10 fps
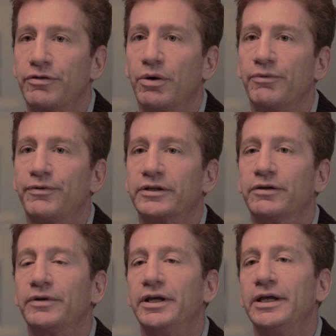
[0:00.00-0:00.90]
And so
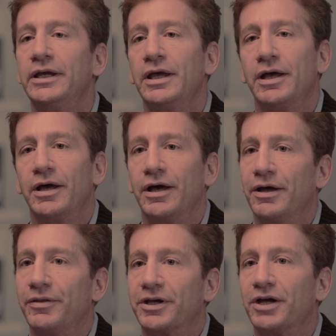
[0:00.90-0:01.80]
effectively,
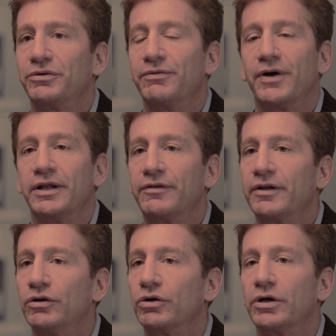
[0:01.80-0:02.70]
uh, the country finally
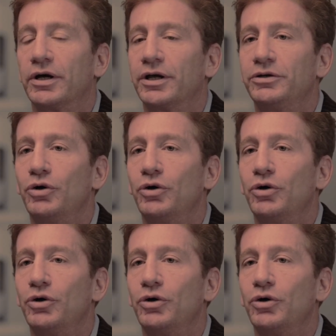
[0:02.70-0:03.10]
said, look, uh,